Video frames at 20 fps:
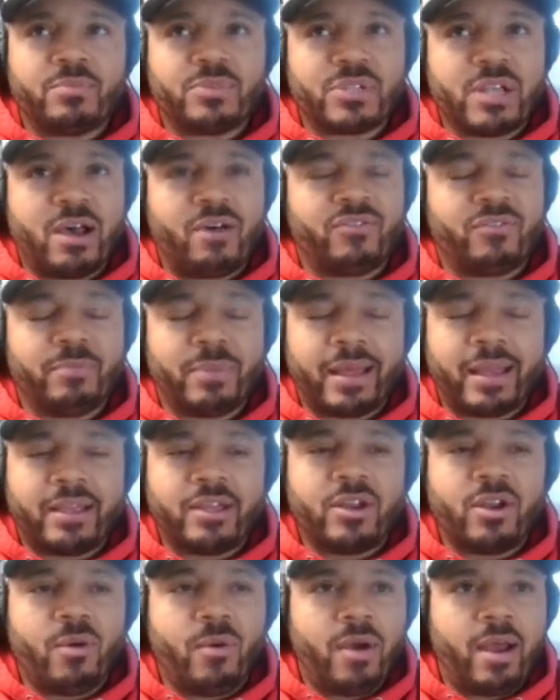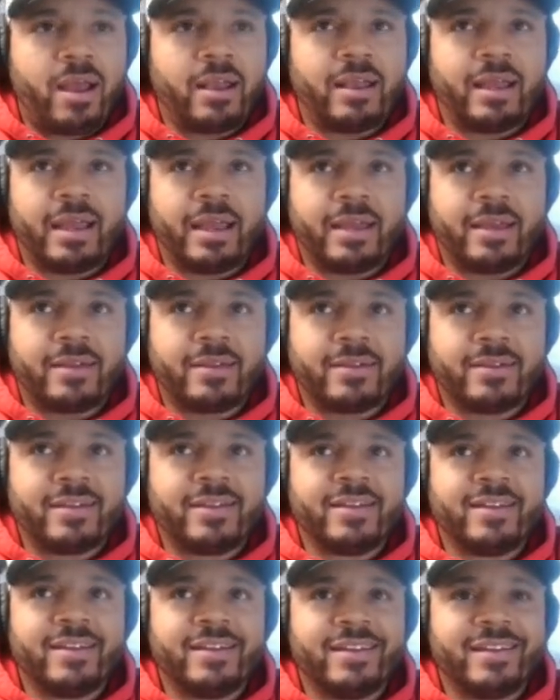himself and be like, you know what, like,
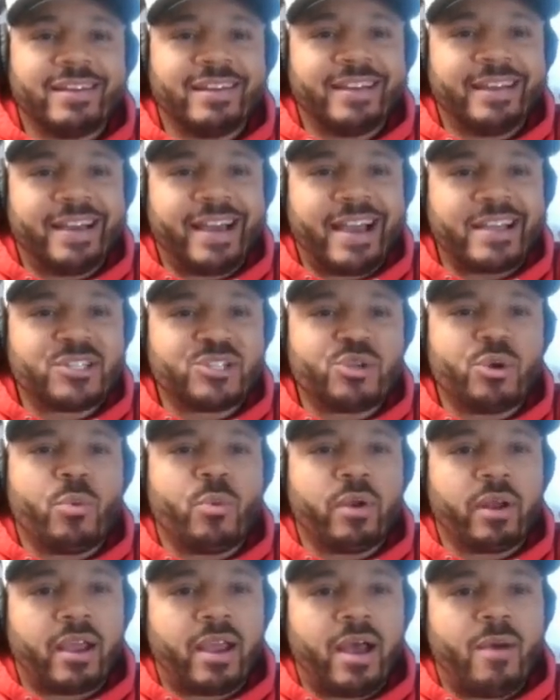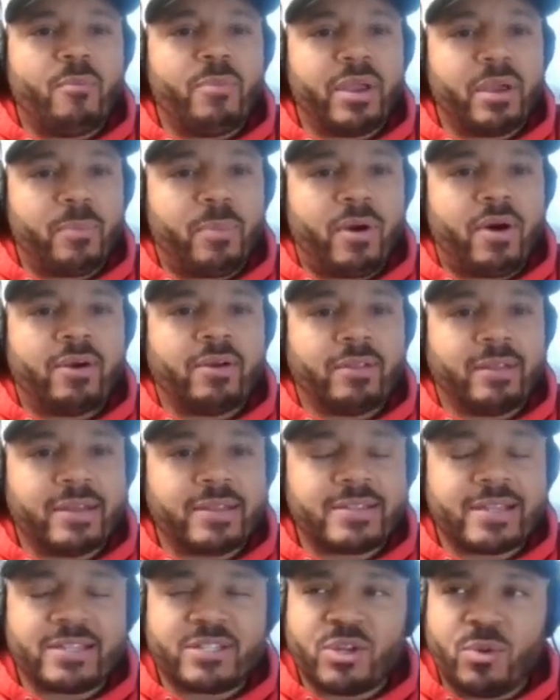I still want to come be a part of
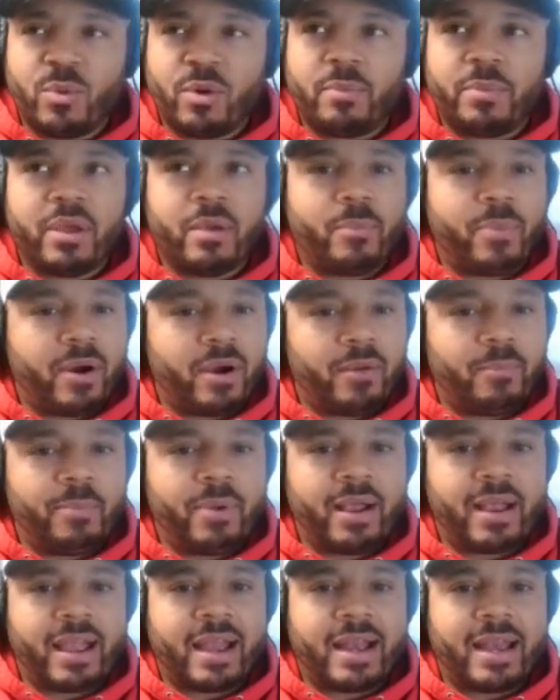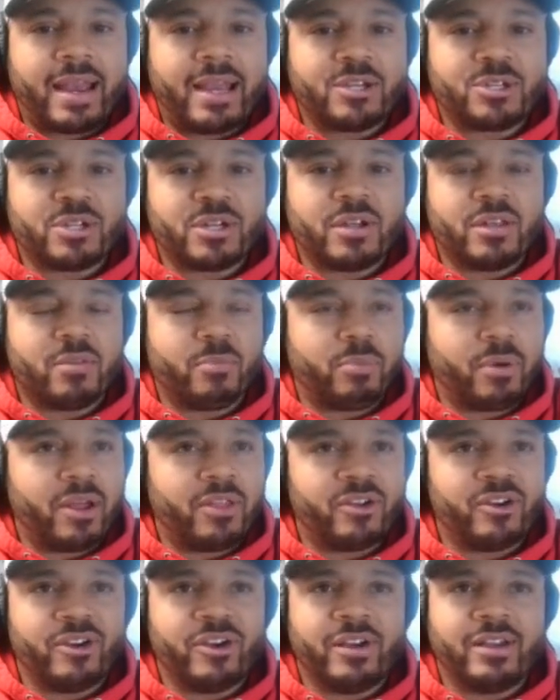this. I still want to be a part of Buckeye Nation and the
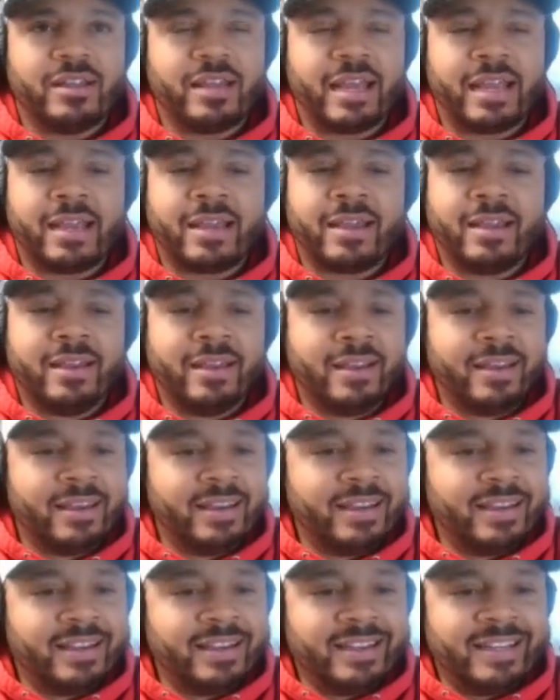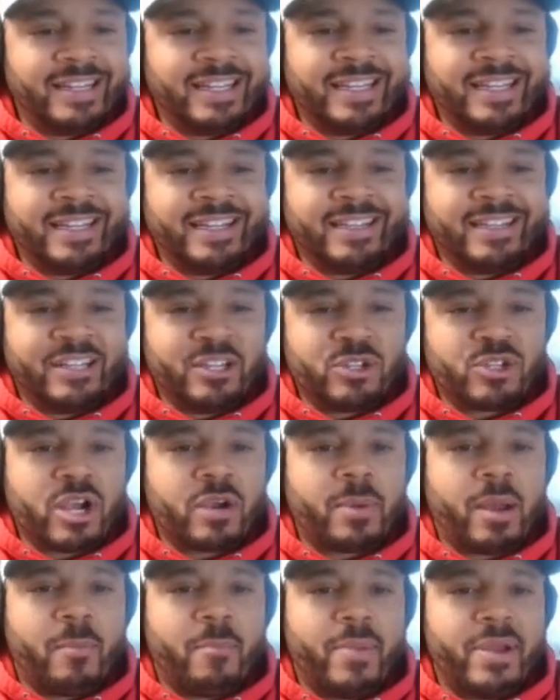brotherhood. Like, you
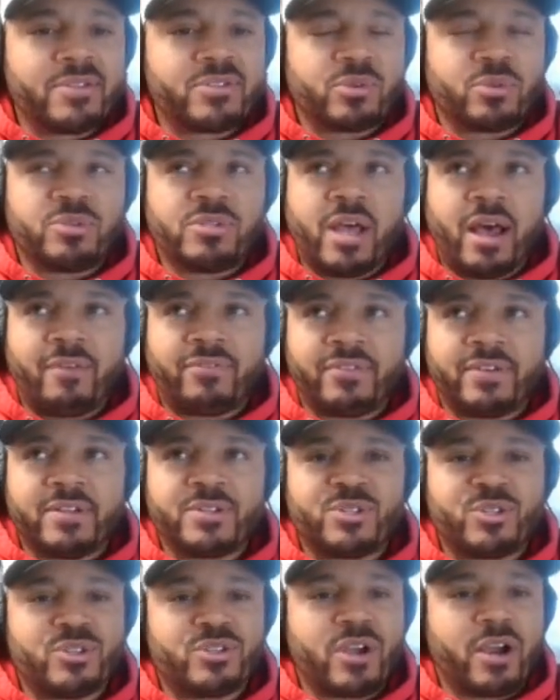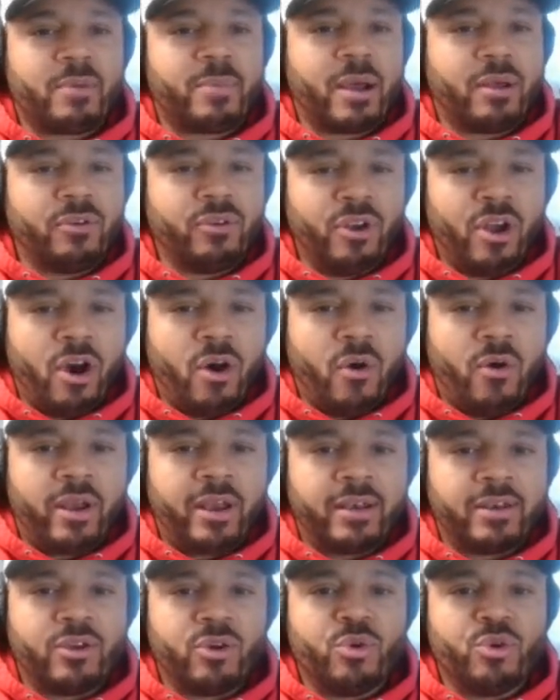talk about mental toughness. You talk about
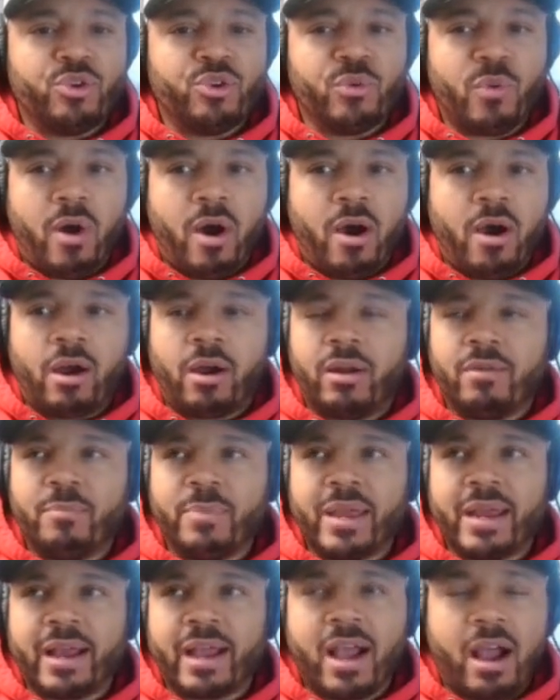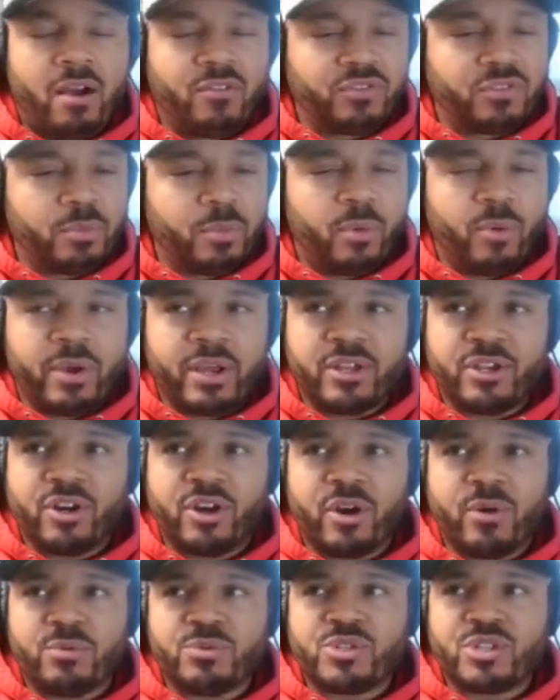knowing who you are and being comfortable in
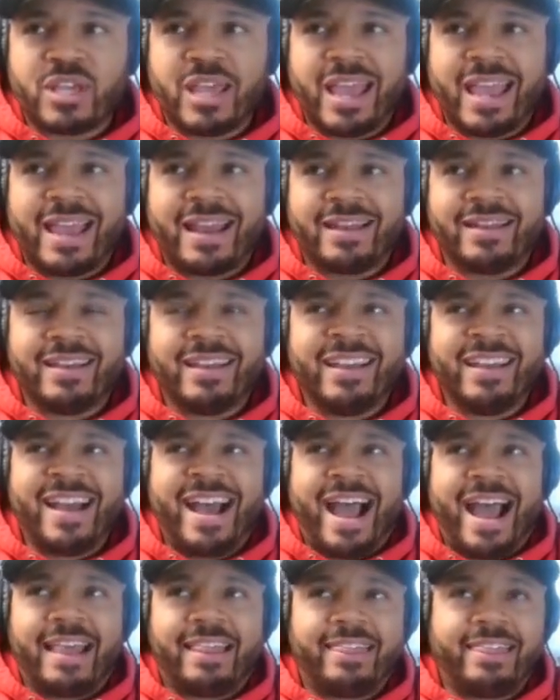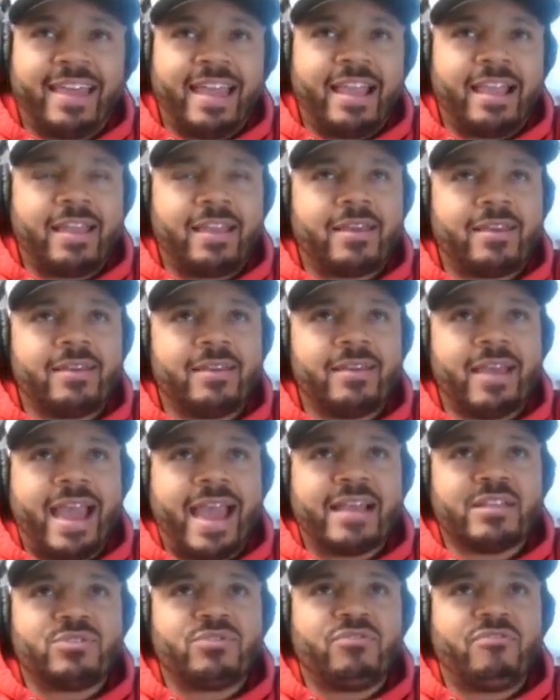your own skin. I think
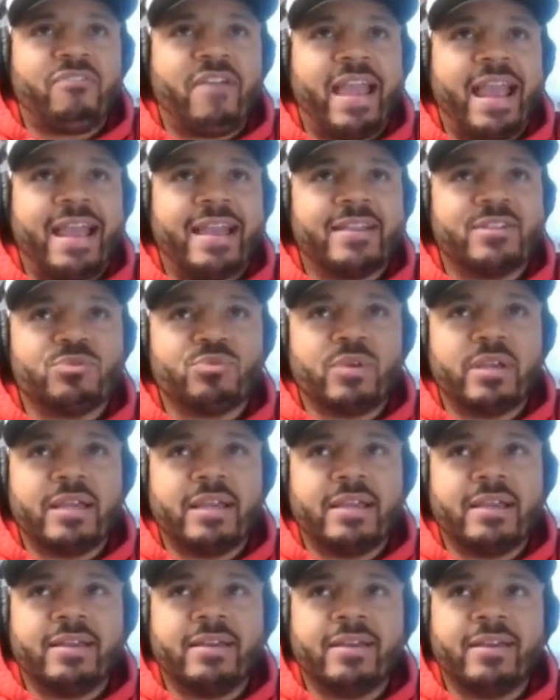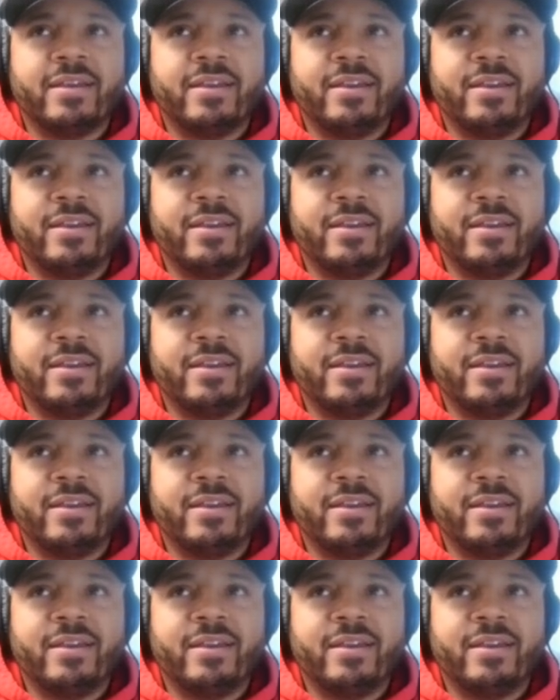as fans, we